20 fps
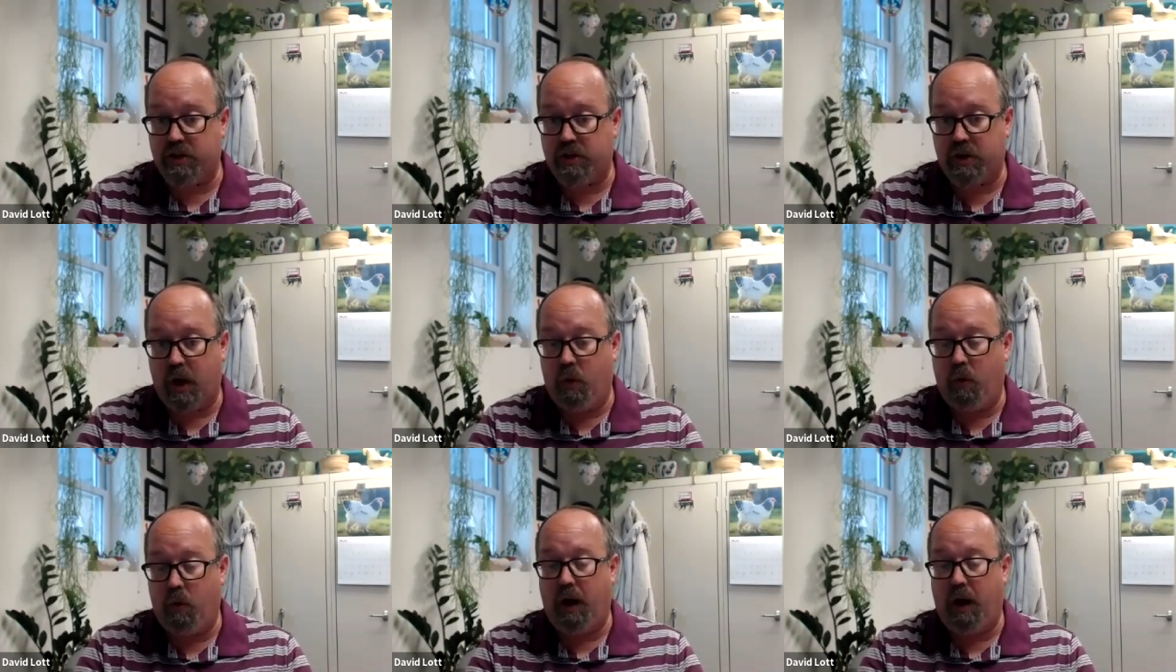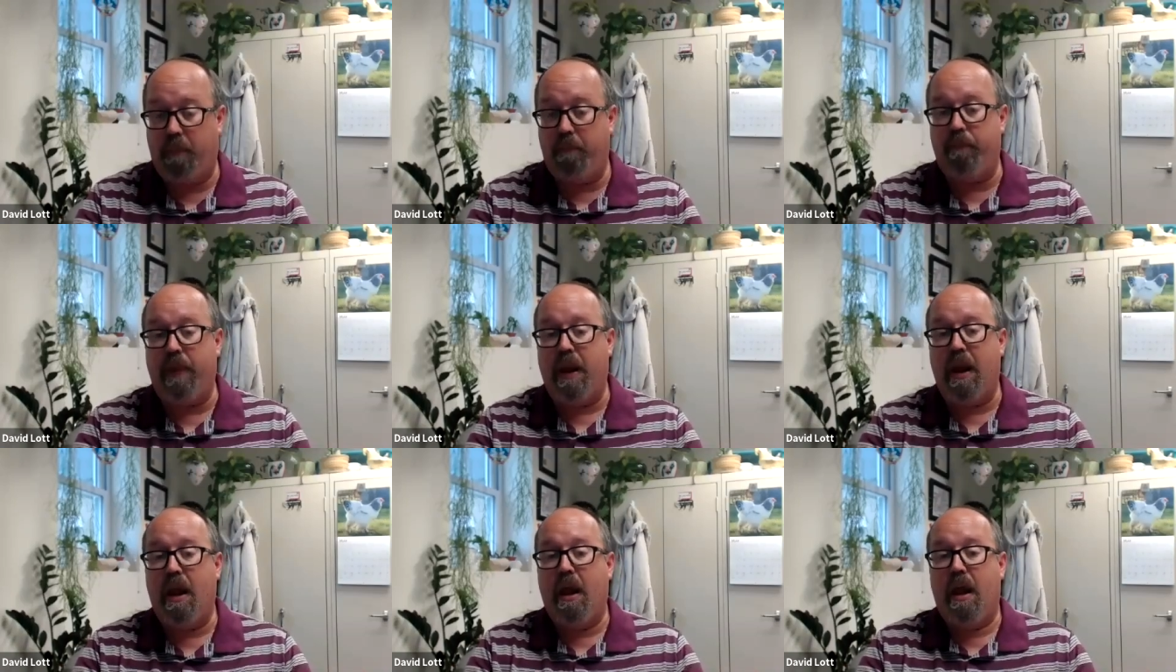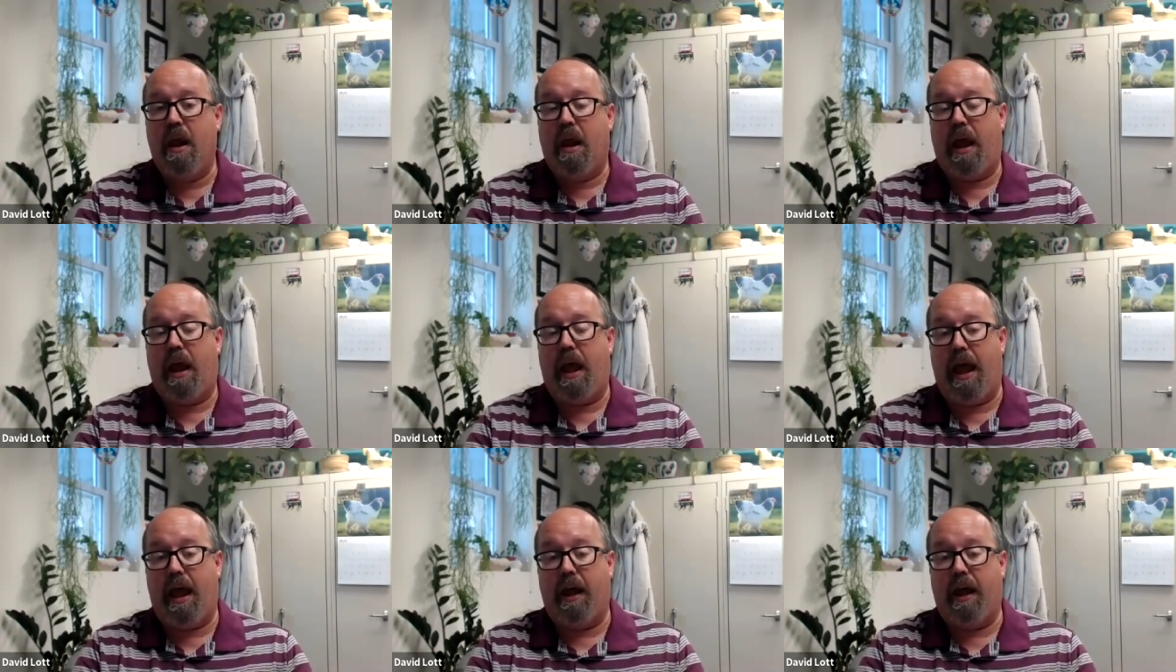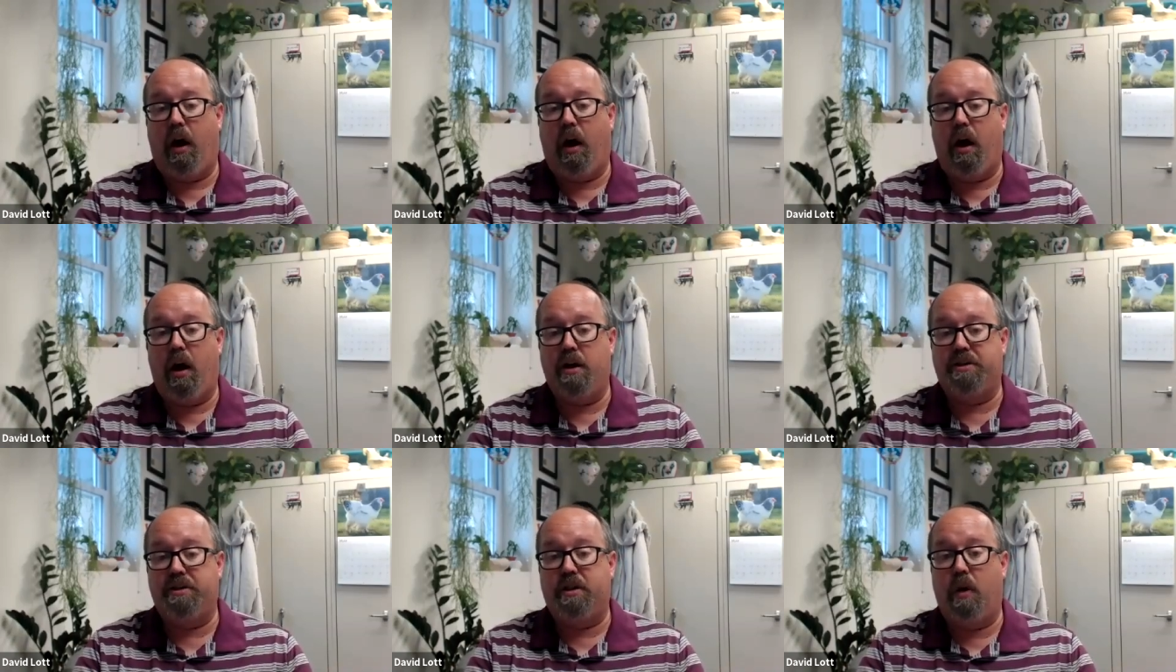show up. And
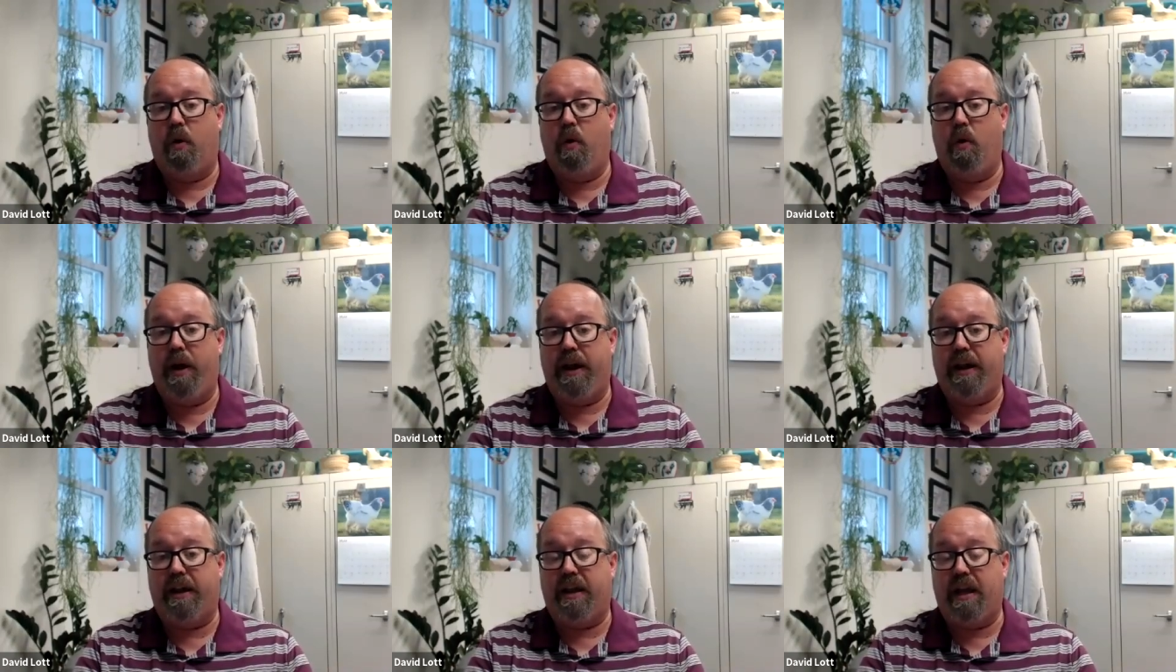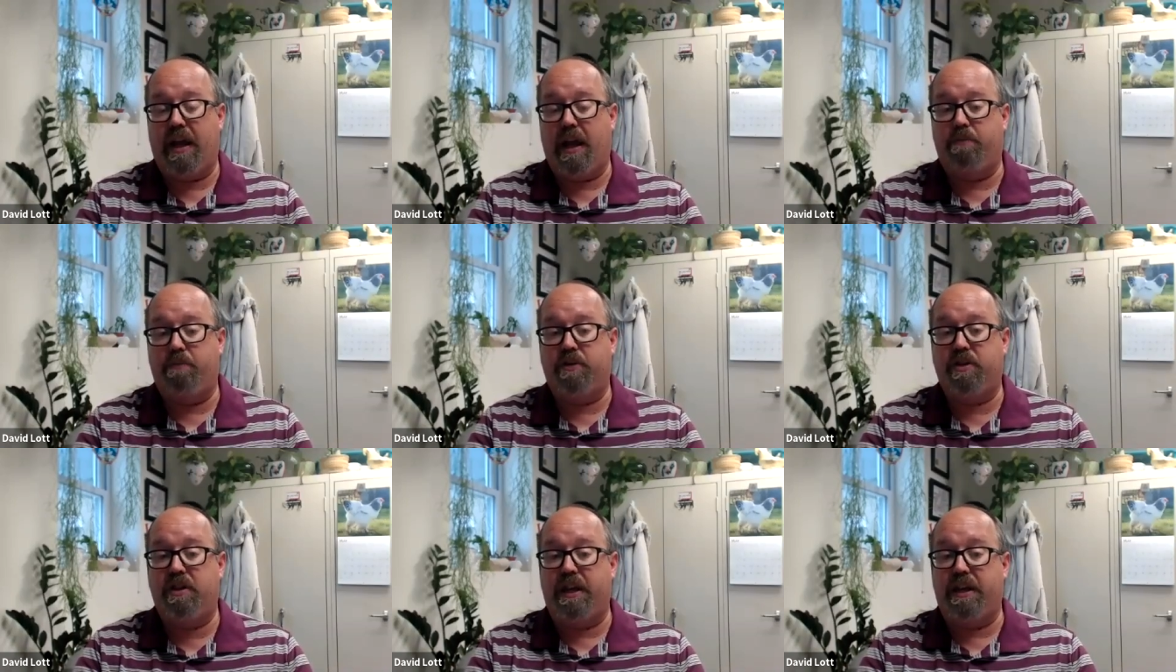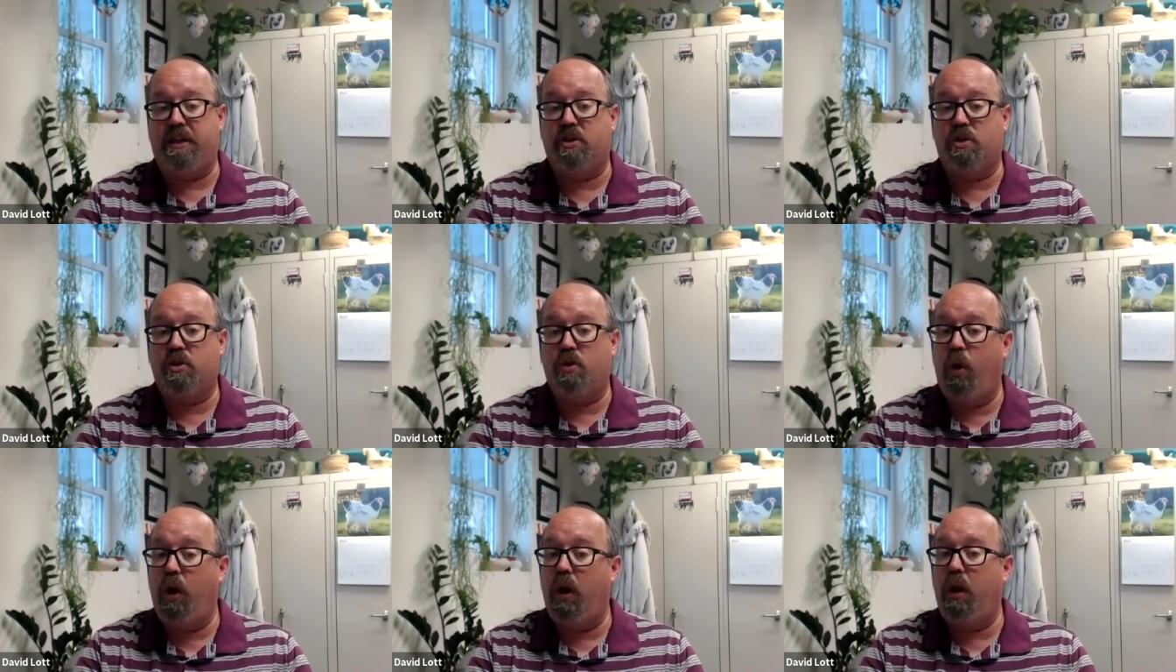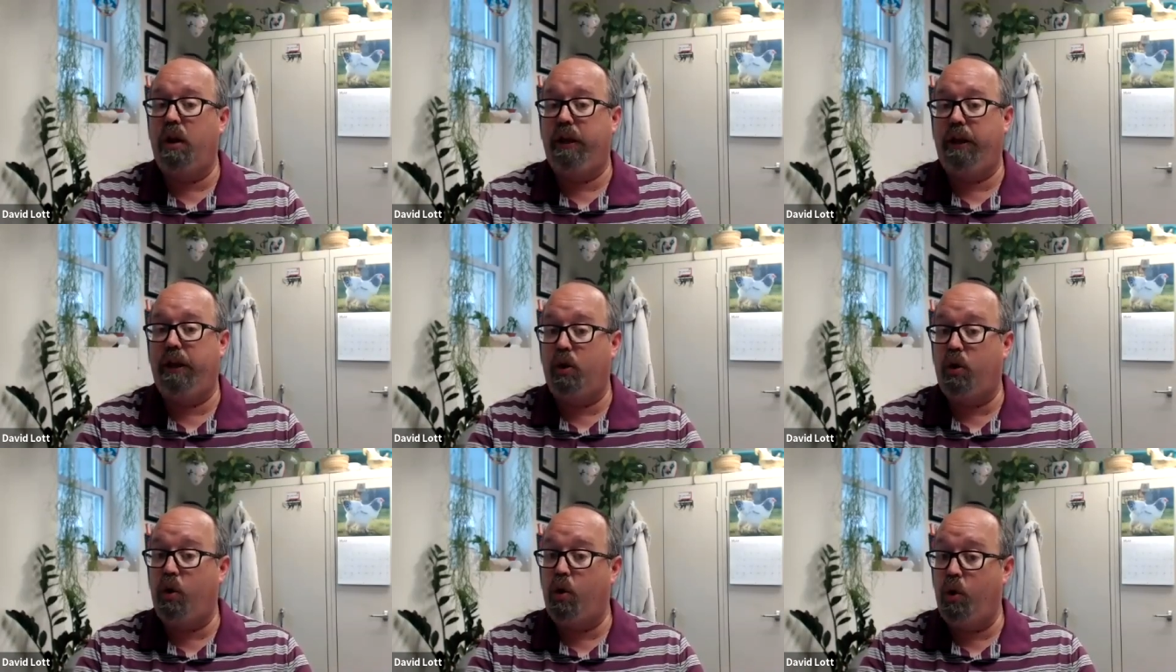also it keeps the soil a
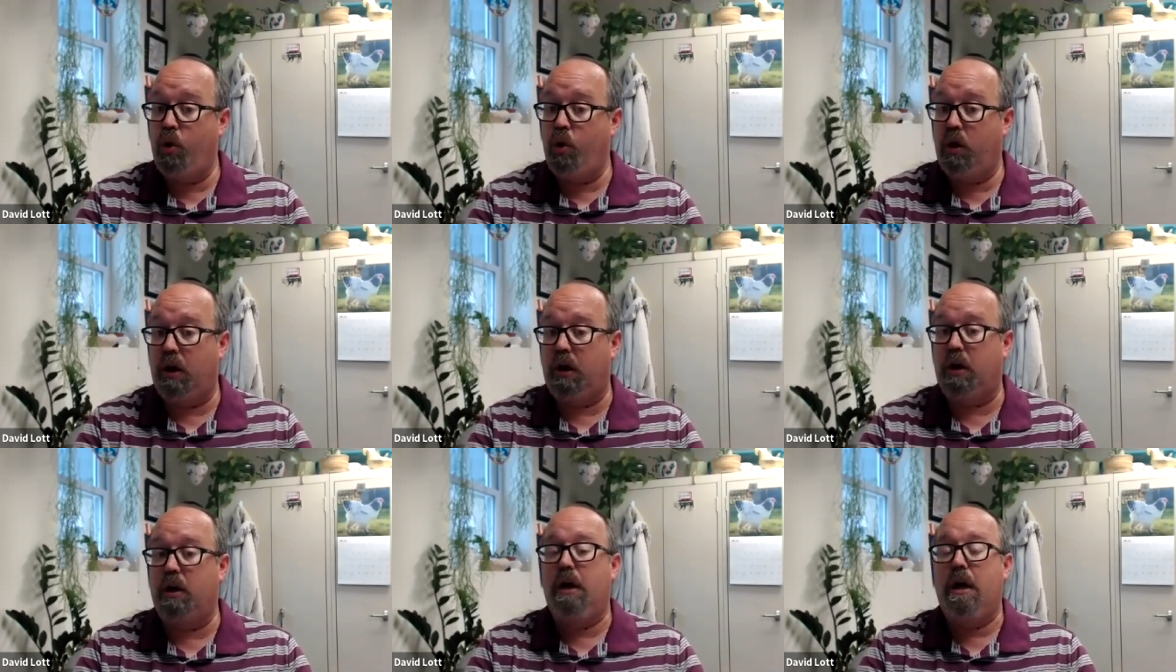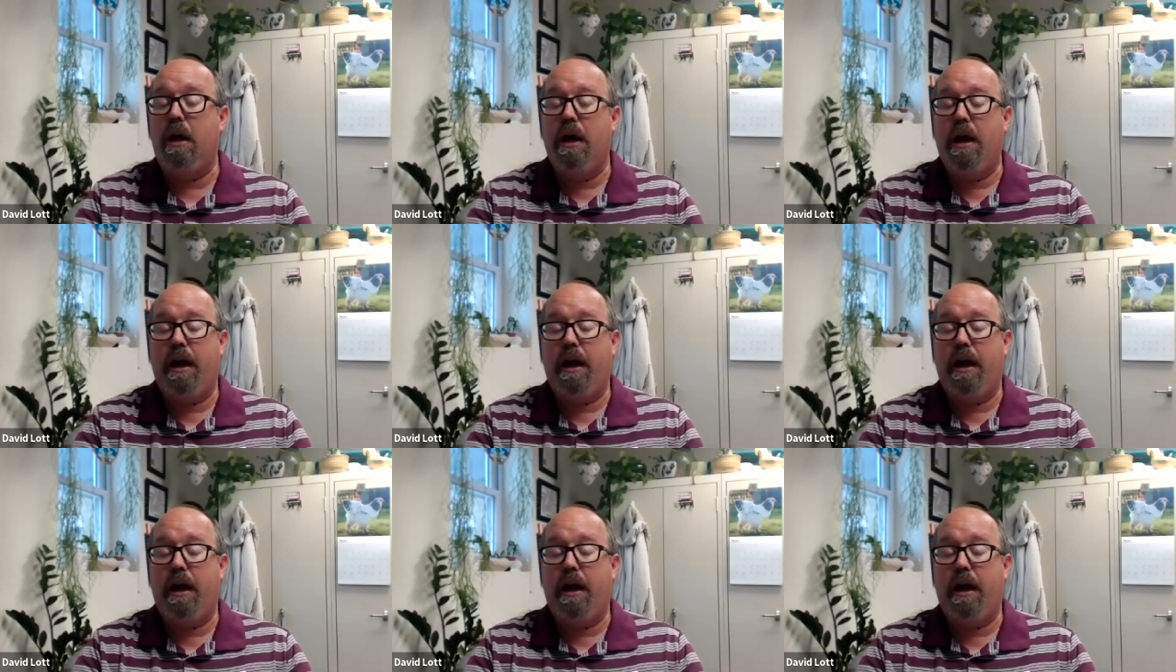little cooler